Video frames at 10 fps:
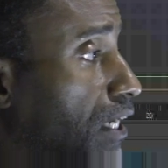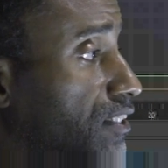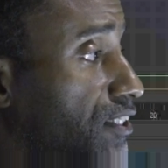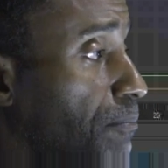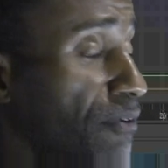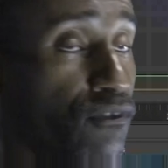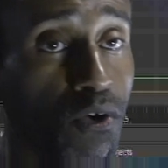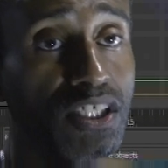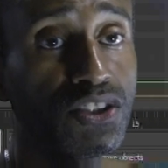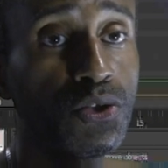I said
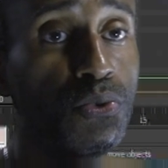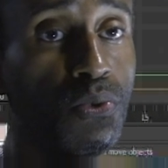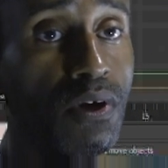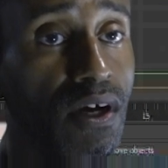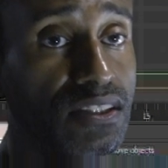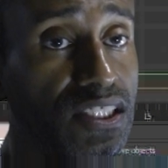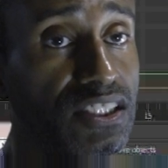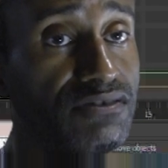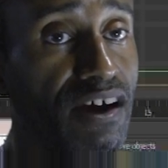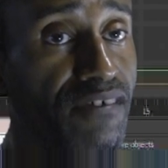before, there's two
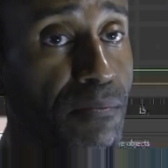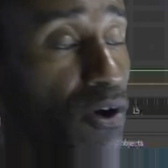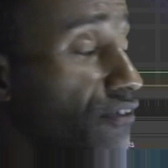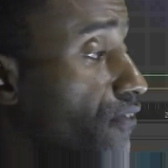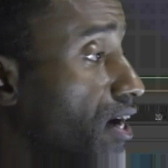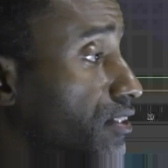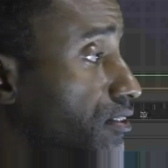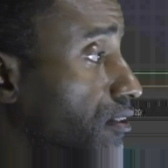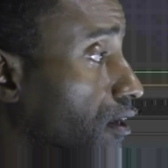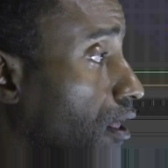city traffic modifiers.